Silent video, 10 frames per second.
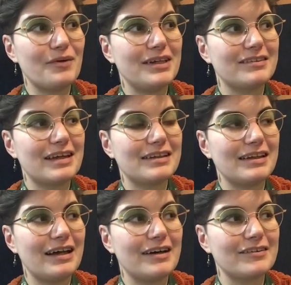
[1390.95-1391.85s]
with
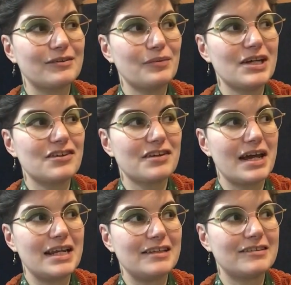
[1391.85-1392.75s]
The Last Wish
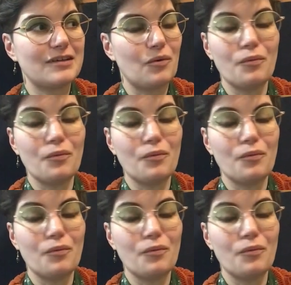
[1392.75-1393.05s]
and its